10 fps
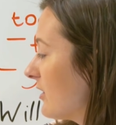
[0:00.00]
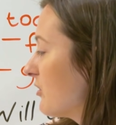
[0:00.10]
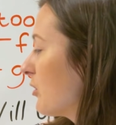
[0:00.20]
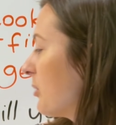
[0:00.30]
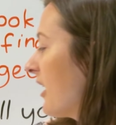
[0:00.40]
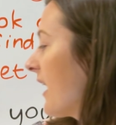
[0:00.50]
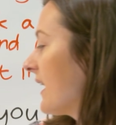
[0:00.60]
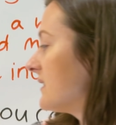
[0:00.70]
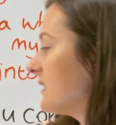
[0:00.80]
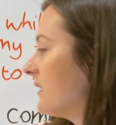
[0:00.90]
are the
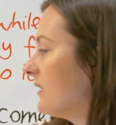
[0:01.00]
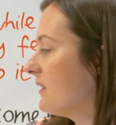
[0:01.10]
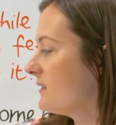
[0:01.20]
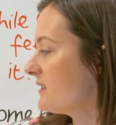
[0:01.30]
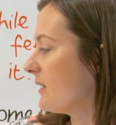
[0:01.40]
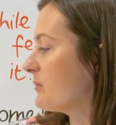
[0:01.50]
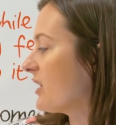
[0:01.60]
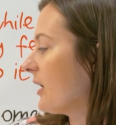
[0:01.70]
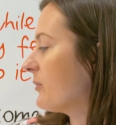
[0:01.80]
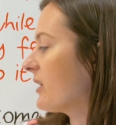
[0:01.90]
replies.
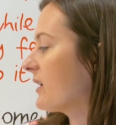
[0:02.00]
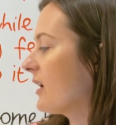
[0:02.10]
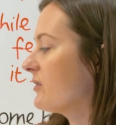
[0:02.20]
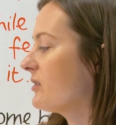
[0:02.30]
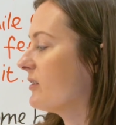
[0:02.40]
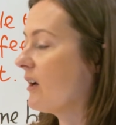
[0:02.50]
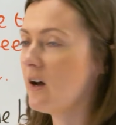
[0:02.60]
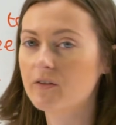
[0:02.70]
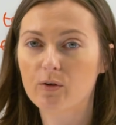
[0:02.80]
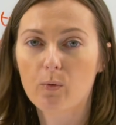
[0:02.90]
Sometimes I go to the
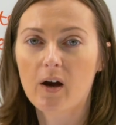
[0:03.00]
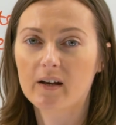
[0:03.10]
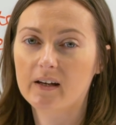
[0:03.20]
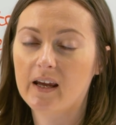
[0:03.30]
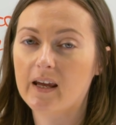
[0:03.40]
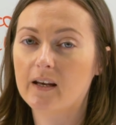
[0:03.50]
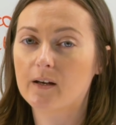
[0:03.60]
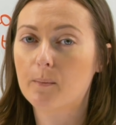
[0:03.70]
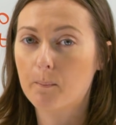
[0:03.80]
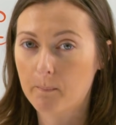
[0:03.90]
other one
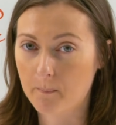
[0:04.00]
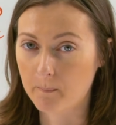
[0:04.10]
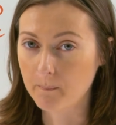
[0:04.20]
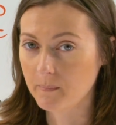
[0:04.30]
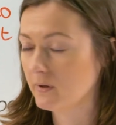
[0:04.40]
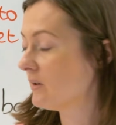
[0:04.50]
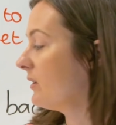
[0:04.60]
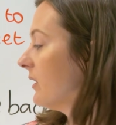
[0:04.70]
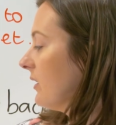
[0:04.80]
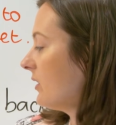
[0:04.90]
in
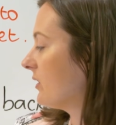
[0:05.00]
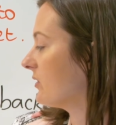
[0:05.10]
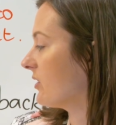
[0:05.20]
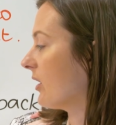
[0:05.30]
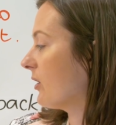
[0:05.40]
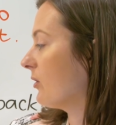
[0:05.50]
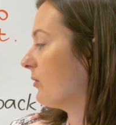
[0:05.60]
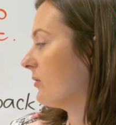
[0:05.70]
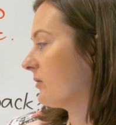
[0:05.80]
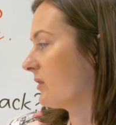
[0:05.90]

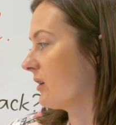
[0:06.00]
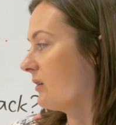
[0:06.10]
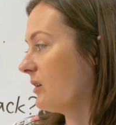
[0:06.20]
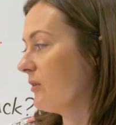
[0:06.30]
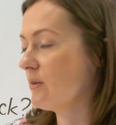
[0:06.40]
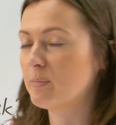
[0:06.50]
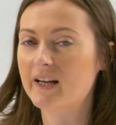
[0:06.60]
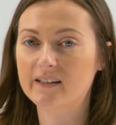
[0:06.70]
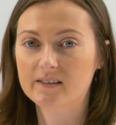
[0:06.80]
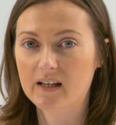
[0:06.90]
So to use a
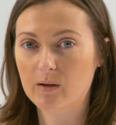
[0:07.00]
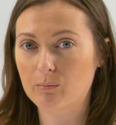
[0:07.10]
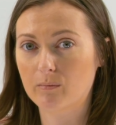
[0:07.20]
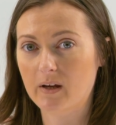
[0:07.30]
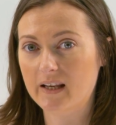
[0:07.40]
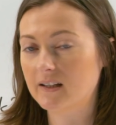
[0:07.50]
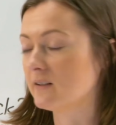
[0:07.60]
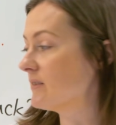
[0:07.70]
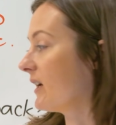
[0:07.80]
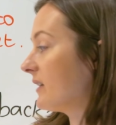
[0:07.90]
place name in
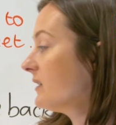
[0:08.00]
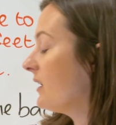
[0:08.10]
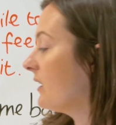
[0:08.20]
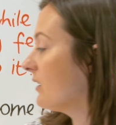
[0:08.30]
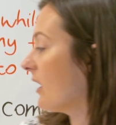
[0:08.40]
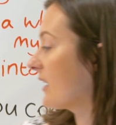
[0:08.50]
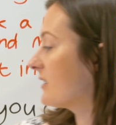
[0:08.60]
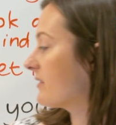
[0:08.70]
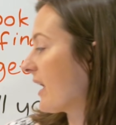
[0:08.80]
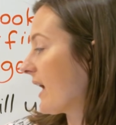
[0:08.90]
London, I
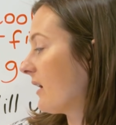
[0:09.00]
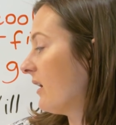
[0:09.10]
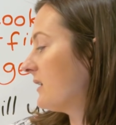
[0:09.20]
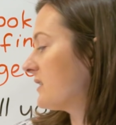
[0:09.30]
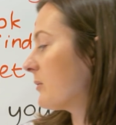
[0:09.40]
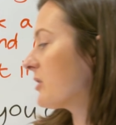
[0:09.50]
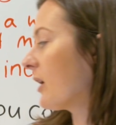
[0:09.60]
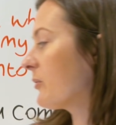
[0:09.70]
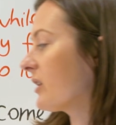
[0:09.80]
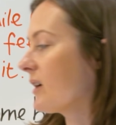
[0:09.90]
could say,
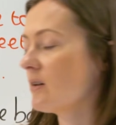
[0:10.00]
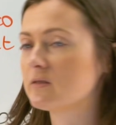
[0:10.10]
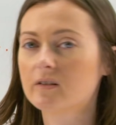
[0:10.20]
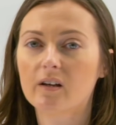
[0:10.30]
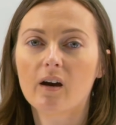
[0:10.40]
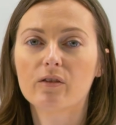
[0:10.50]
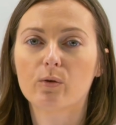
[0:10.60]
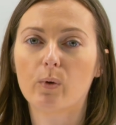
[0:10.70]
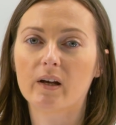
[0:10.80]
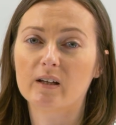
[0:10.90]
sometimes I go to the
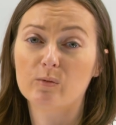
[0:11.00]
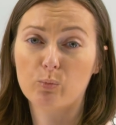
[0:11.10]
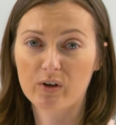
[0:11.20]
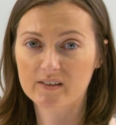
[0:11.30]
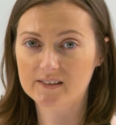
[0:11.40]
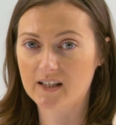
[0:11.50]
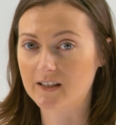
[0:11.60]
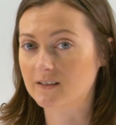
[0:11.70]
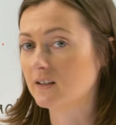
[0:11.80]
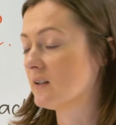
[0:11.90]
other one in
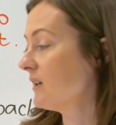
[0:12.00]
Brixton.